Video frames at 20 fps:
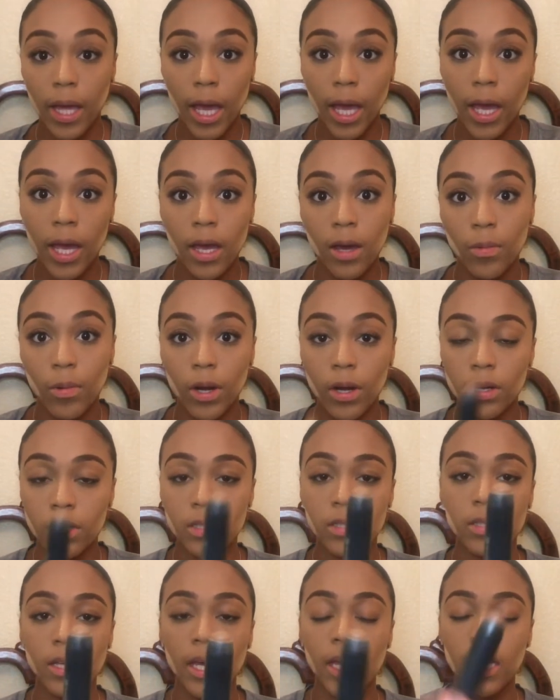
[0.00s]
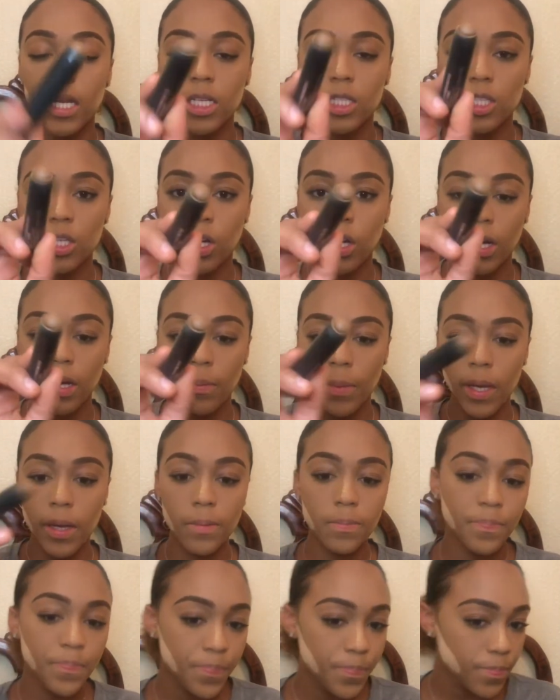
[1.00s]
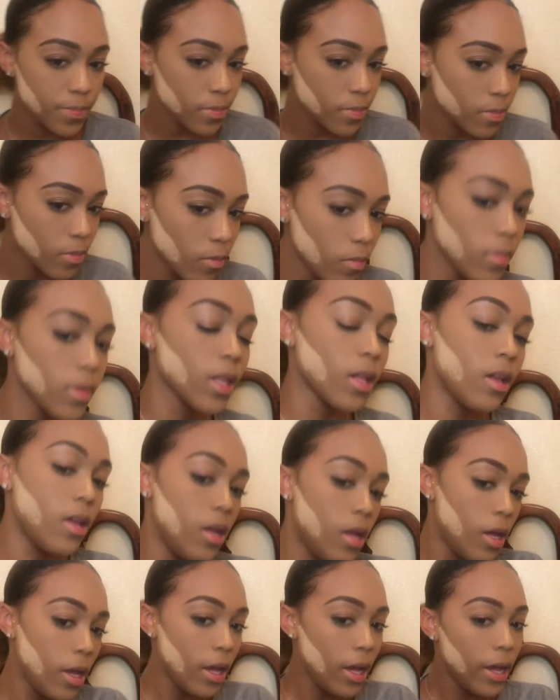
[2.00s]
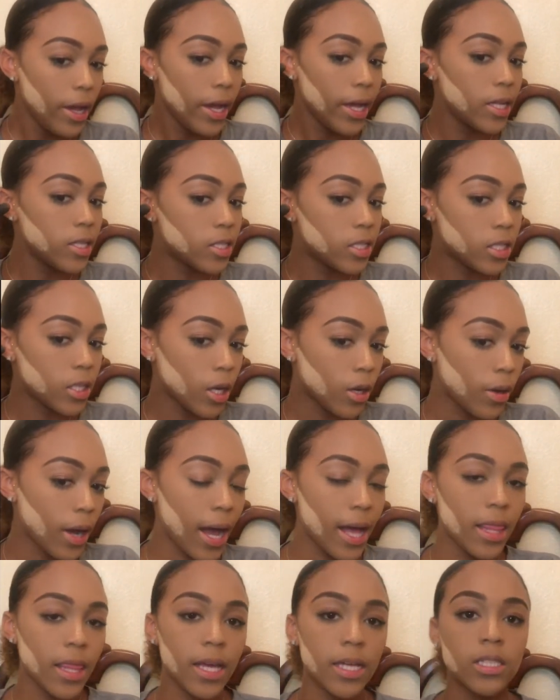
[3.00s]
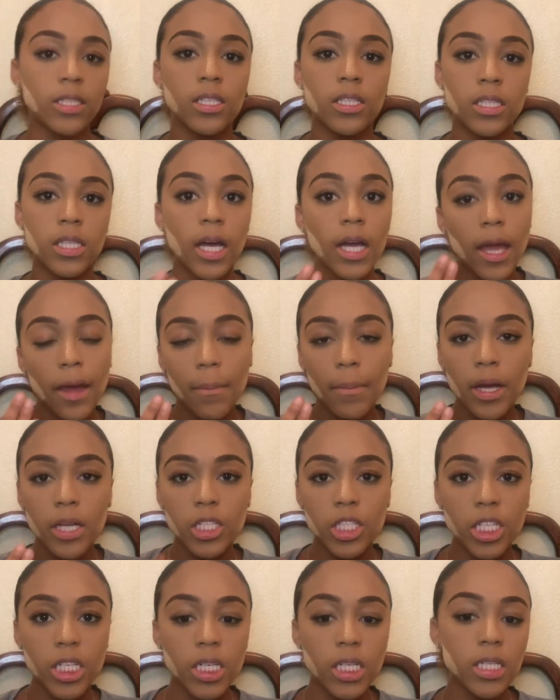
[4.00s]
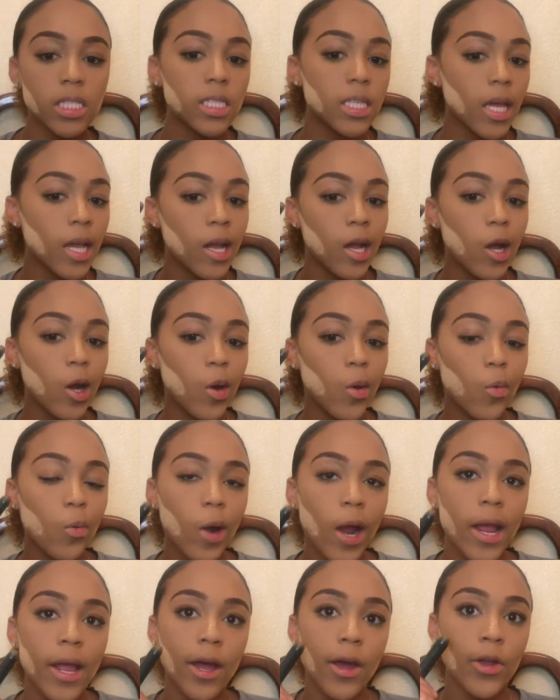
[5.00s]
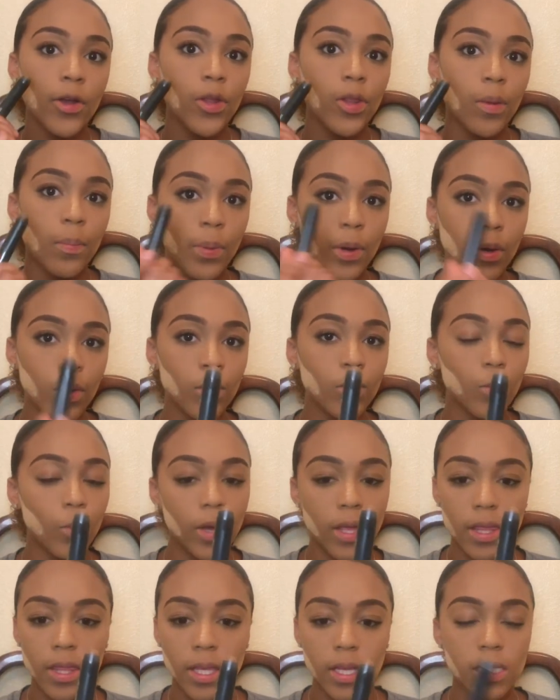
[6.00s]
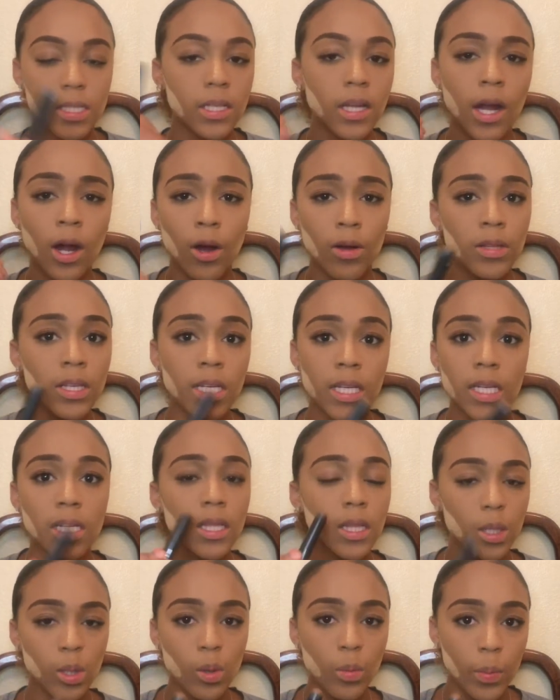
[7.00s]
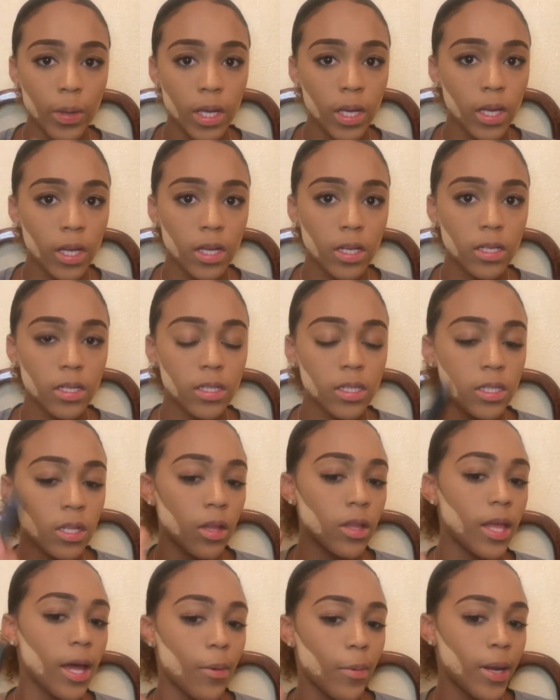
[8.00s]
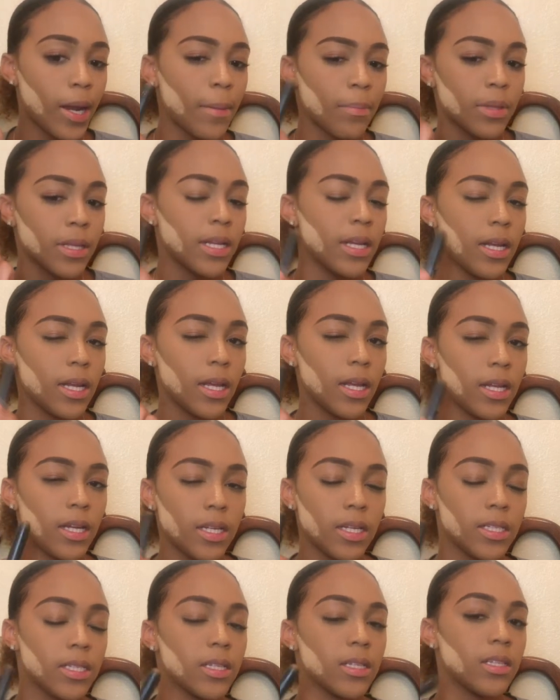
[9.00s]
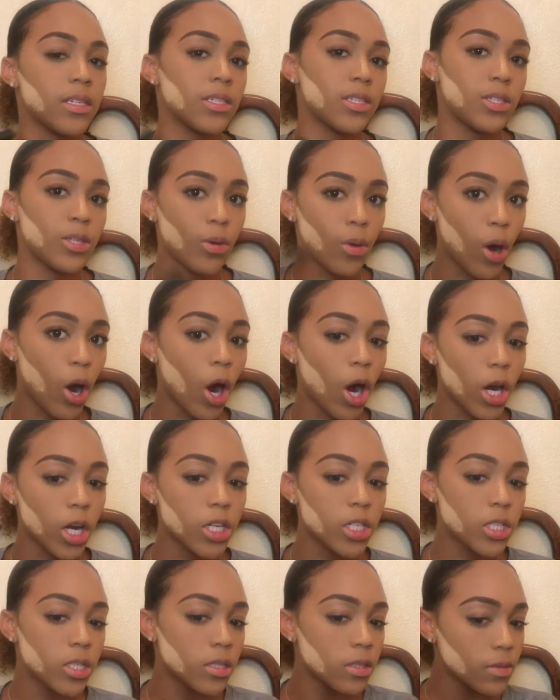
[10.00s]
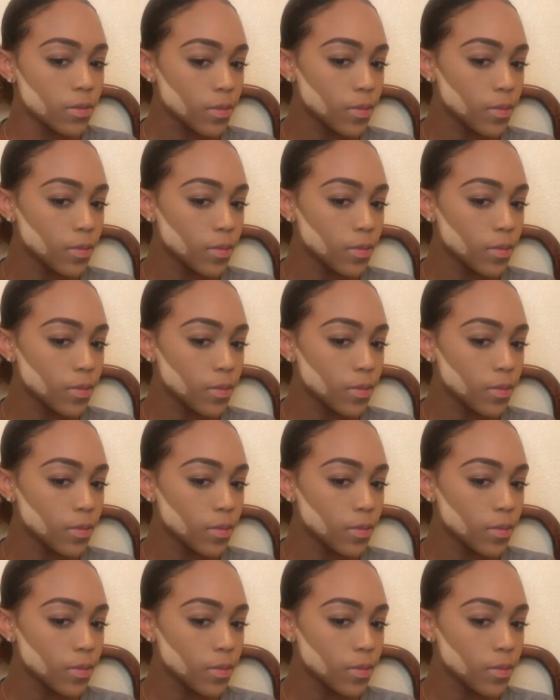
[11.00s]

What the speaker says: hey, it works. And it's creamy. And so I like to suck in my cheeks and go right under the bone with this. And I only need a little bit so that when I blend it in, it doesn't look so harsh.